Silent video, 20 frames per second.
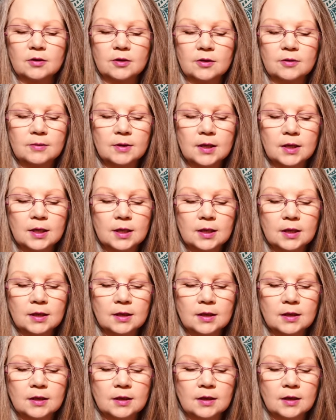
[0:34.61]

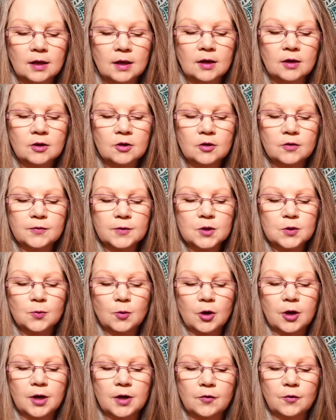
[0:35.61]
know if it's
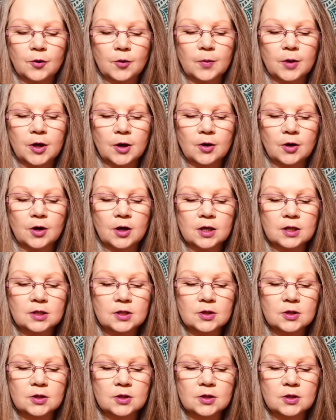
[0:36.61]
working for me or not.